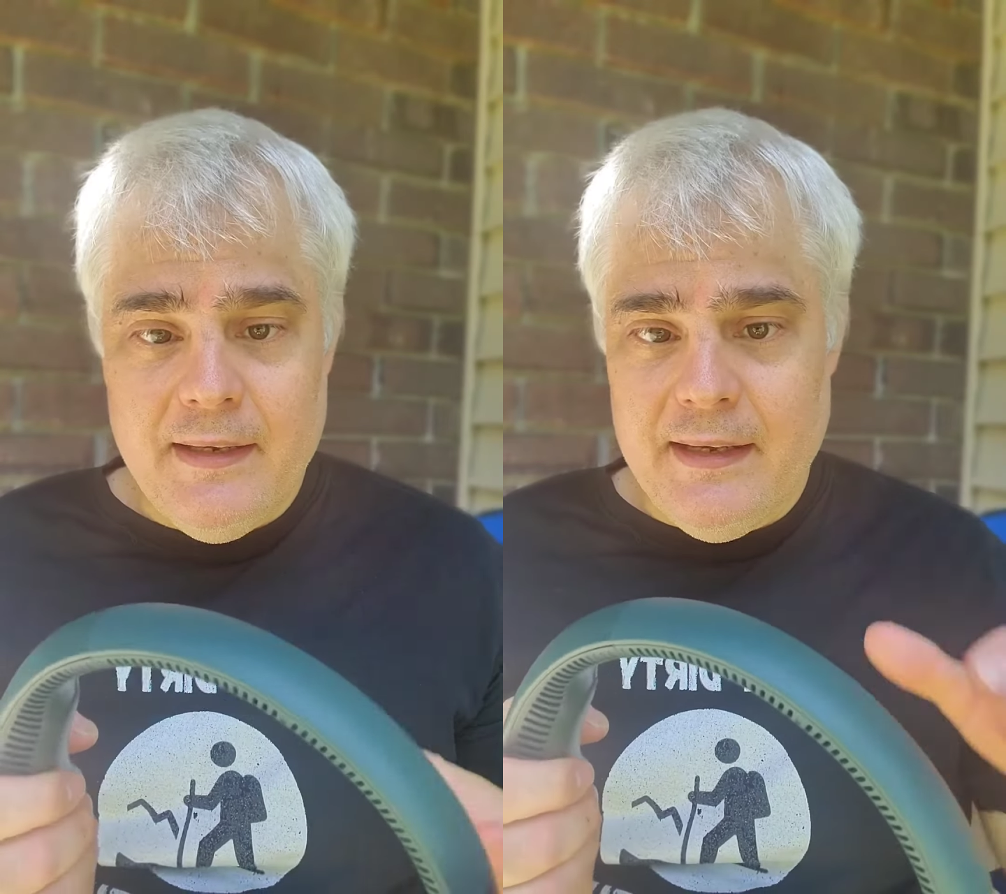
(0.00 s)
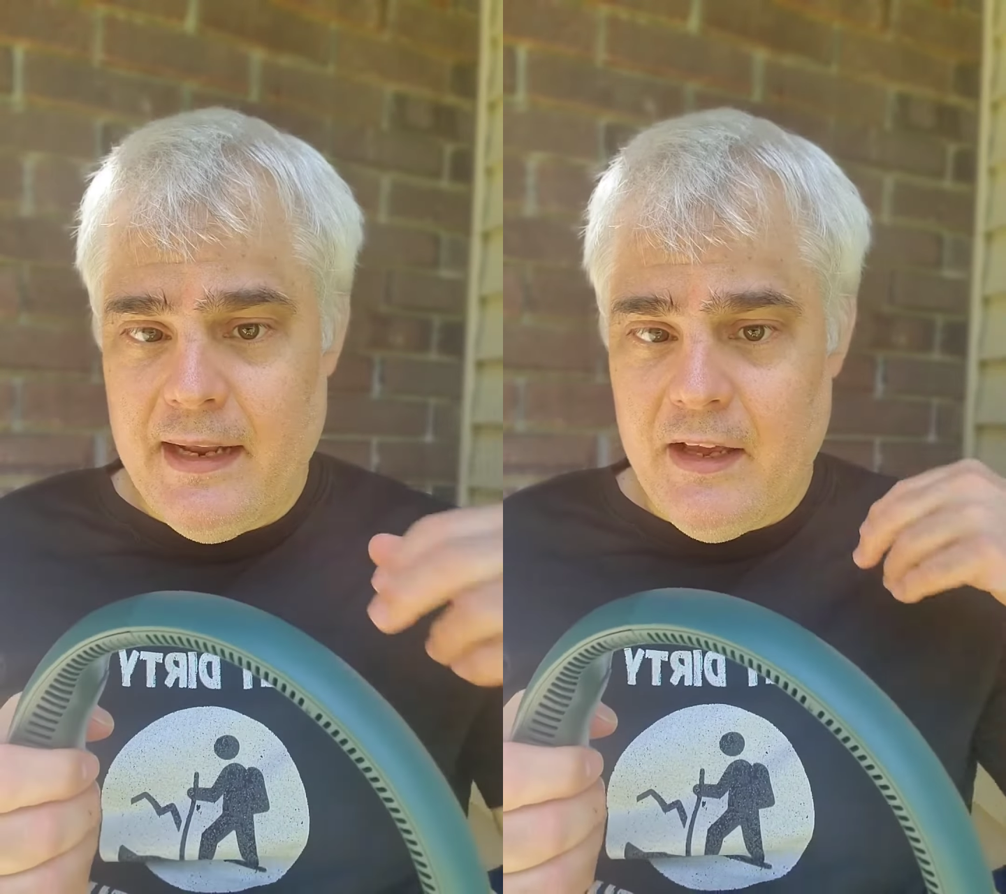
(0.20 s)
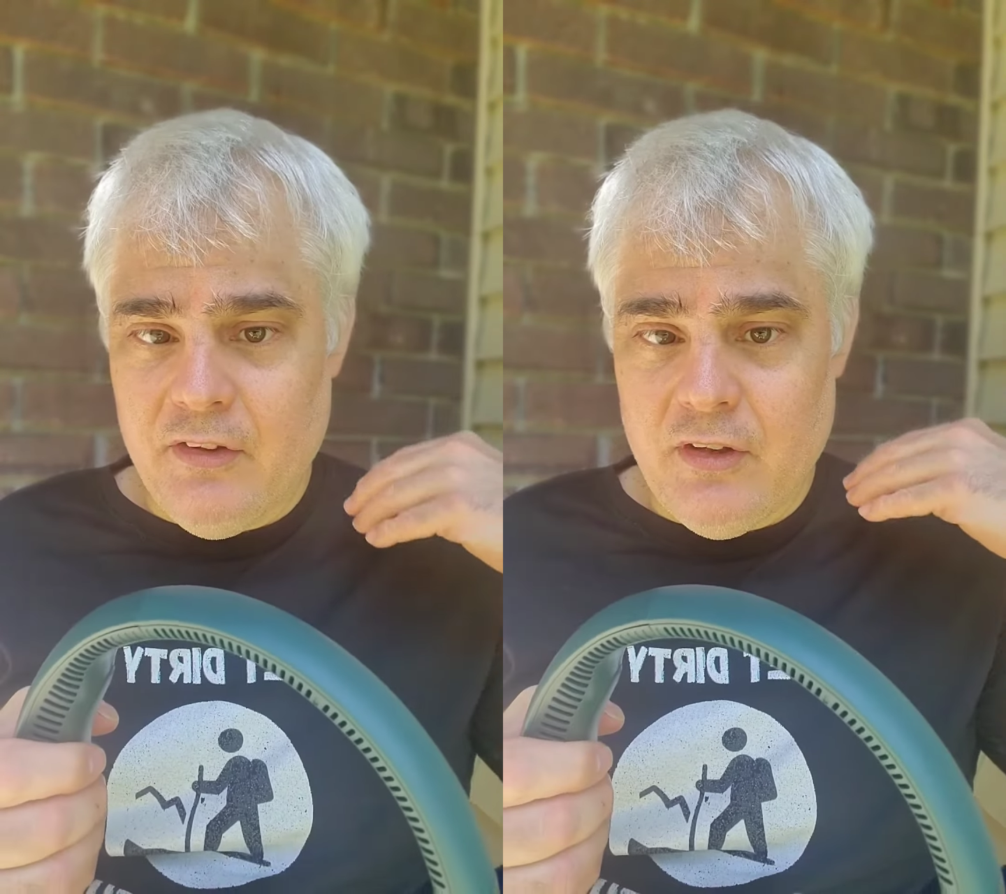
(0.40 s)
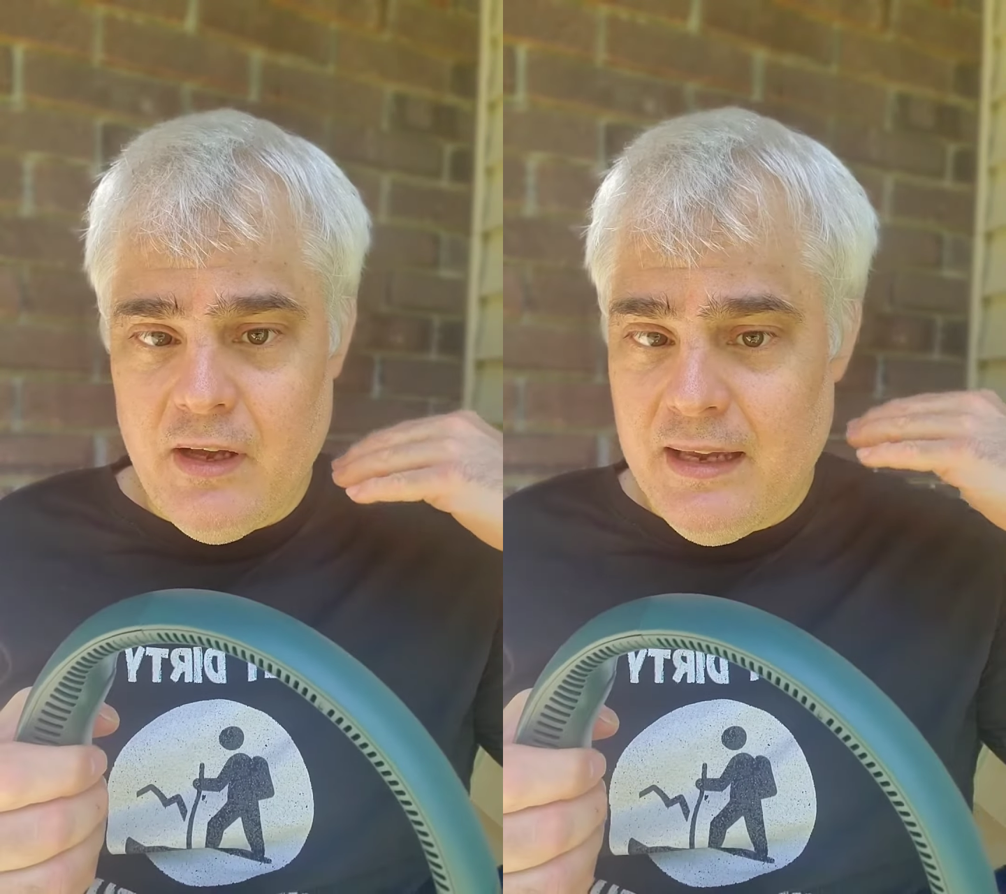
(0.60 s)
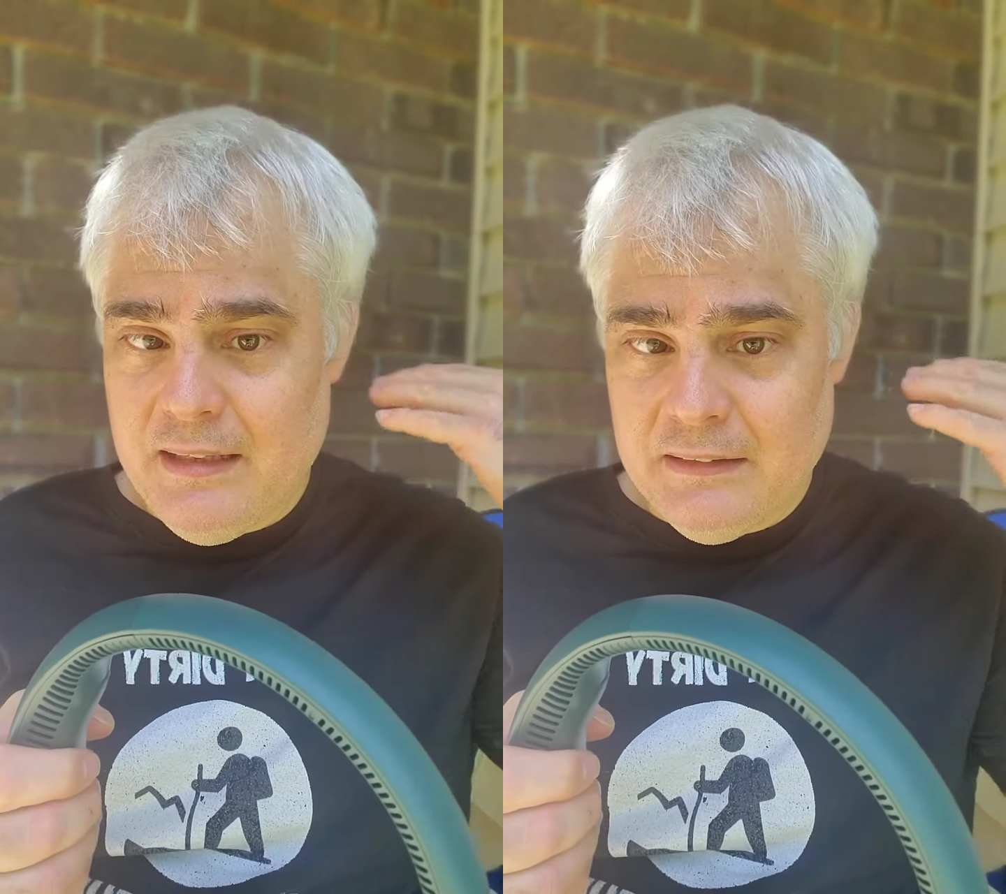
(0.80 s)
It has
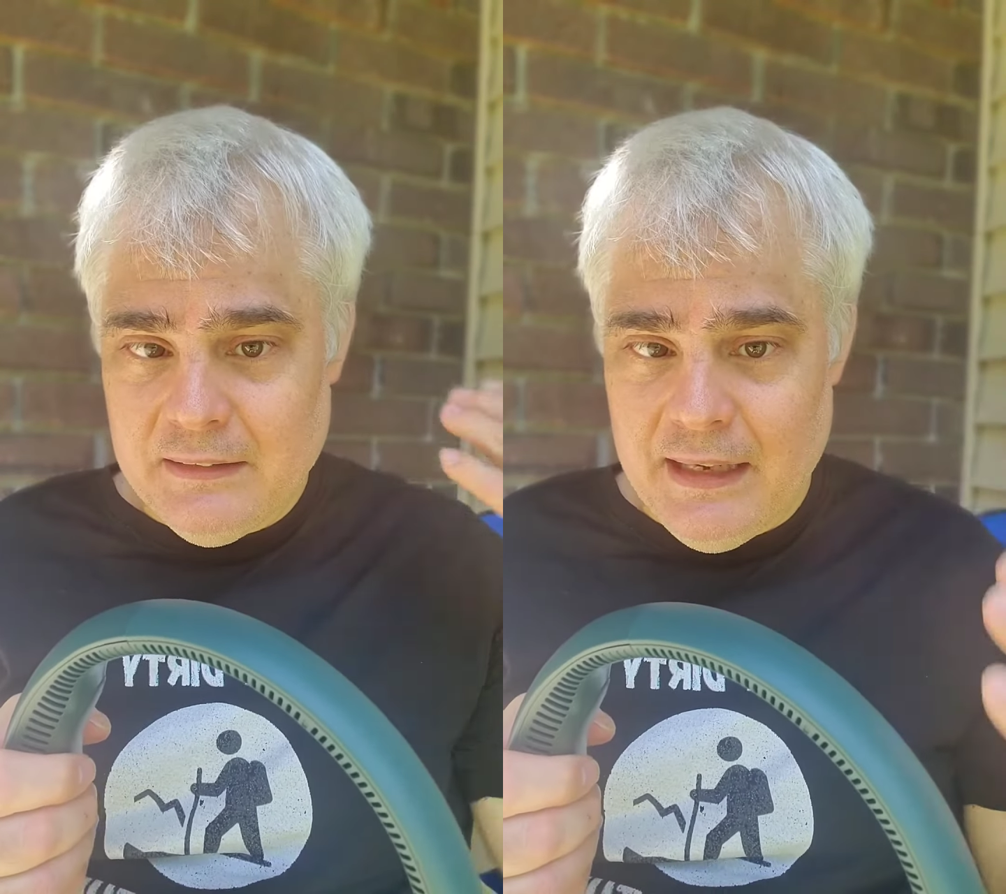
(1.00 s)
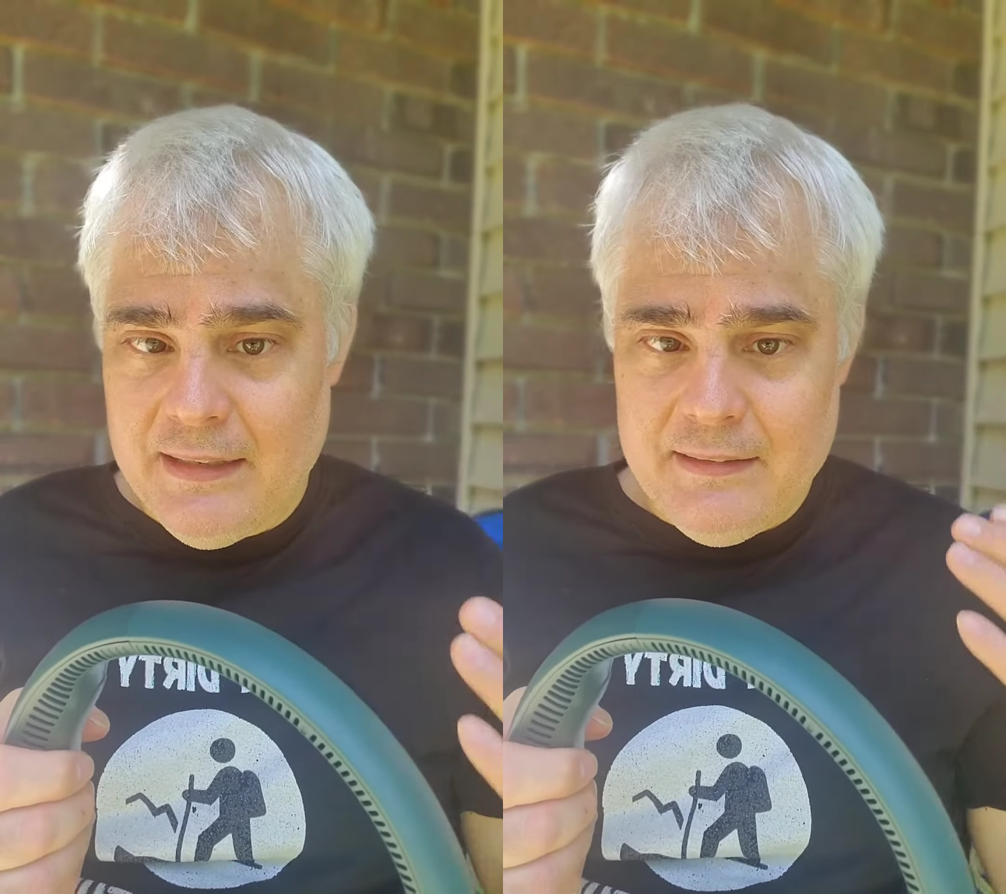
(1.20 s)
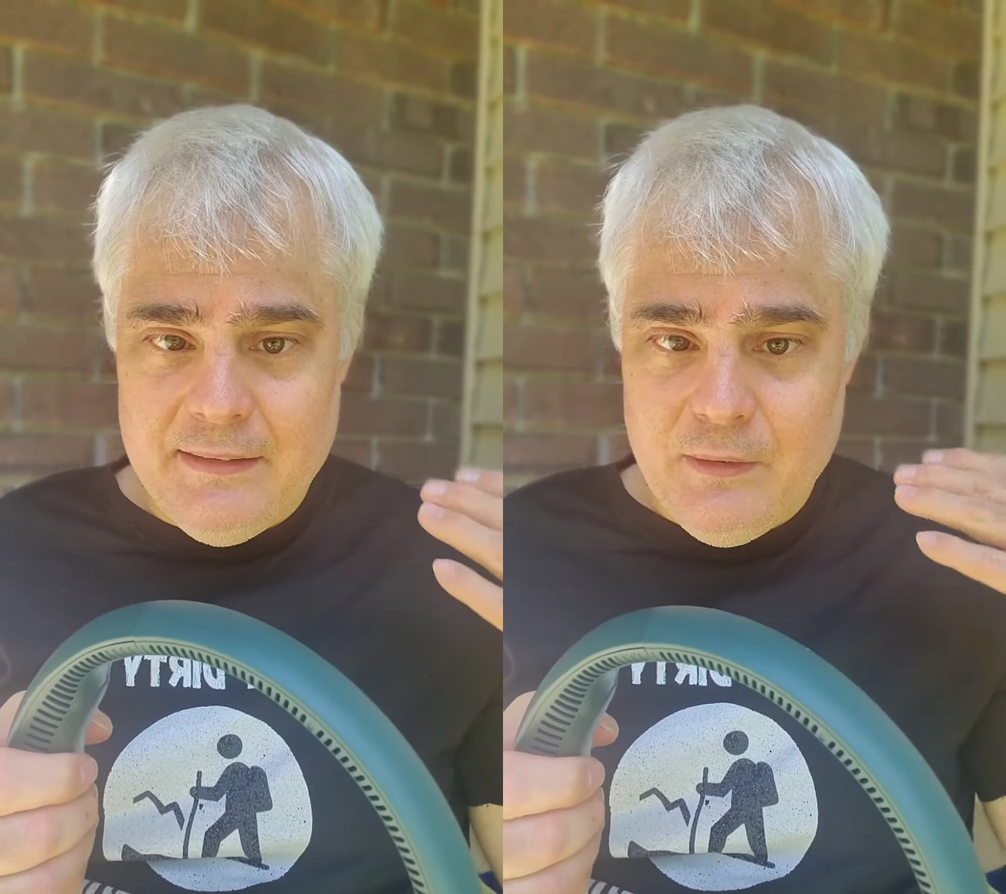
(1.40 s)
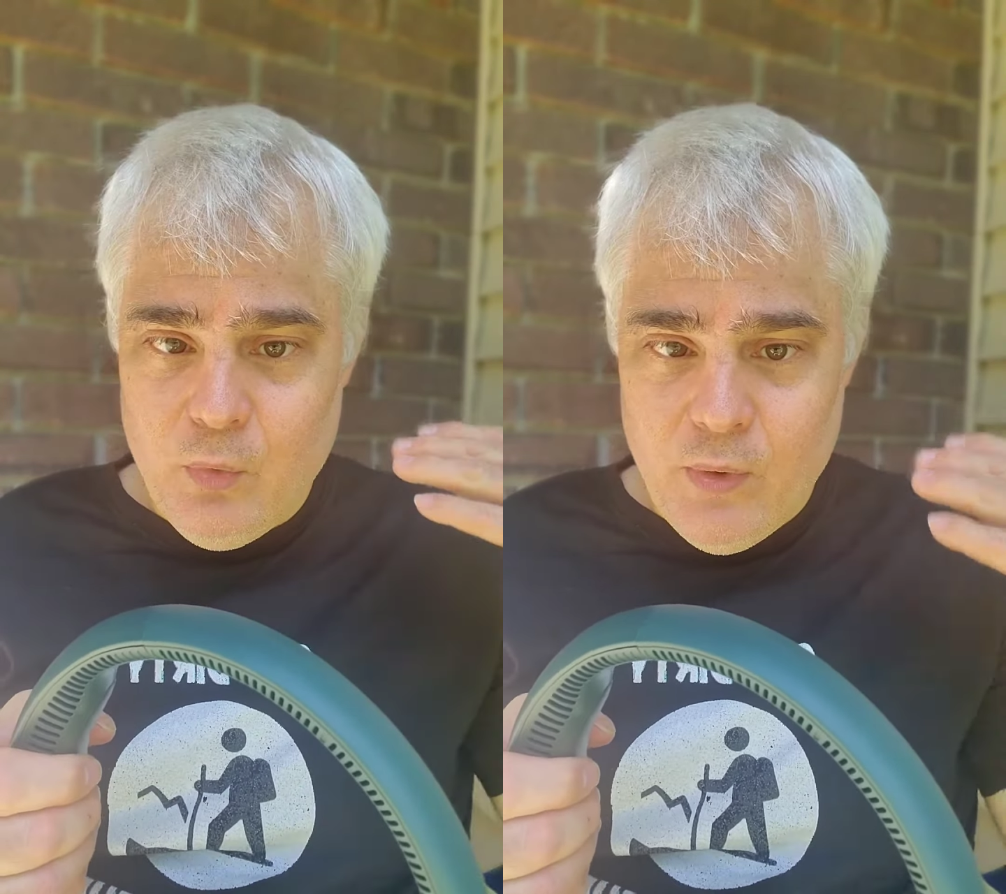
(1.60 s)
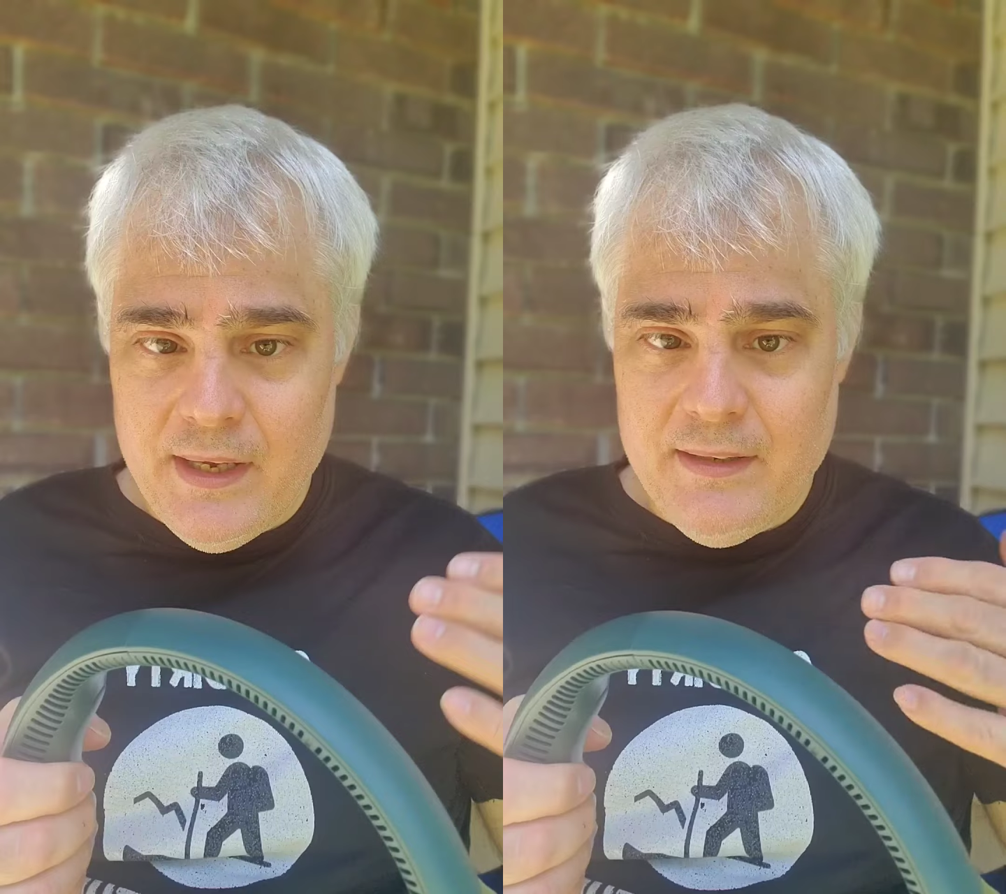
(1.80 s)
a light
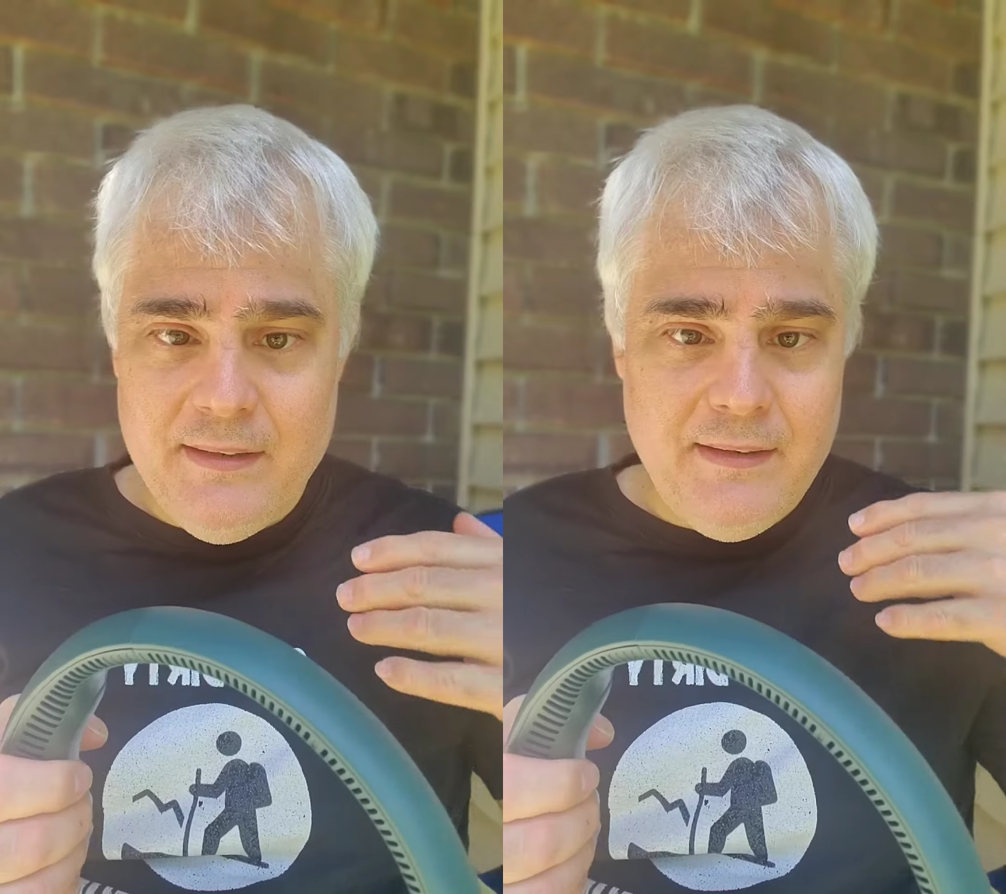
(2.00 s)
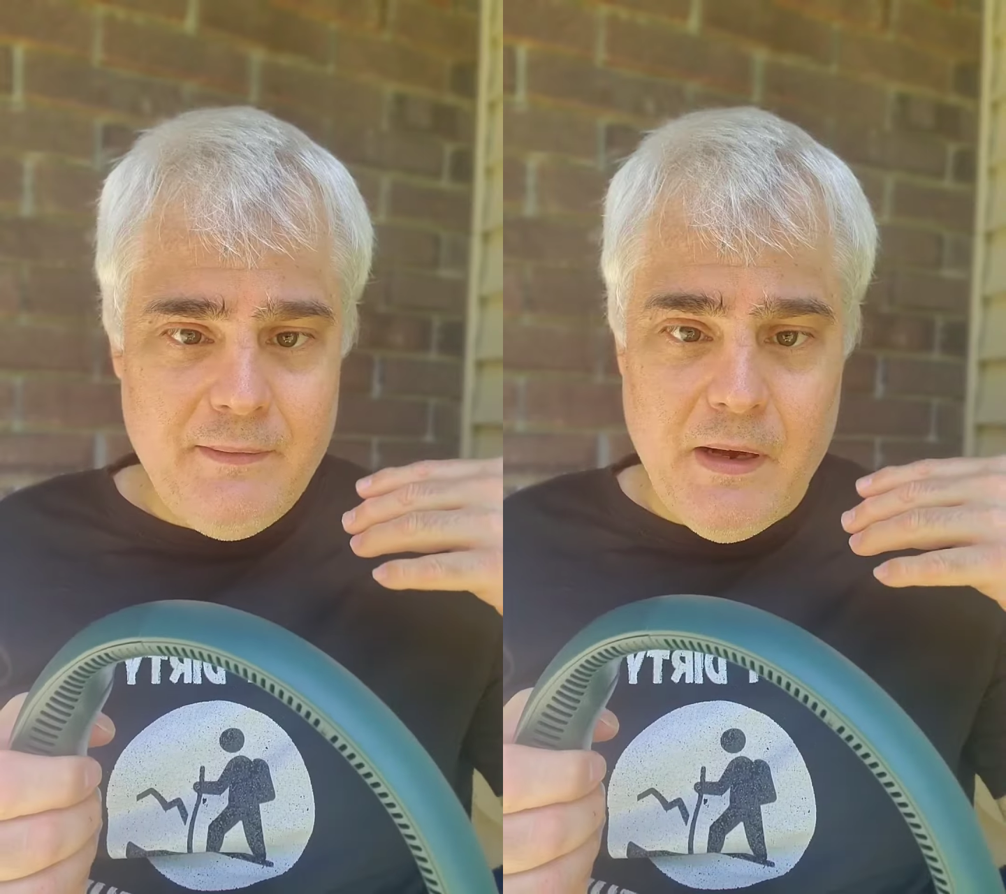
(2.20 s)
wind,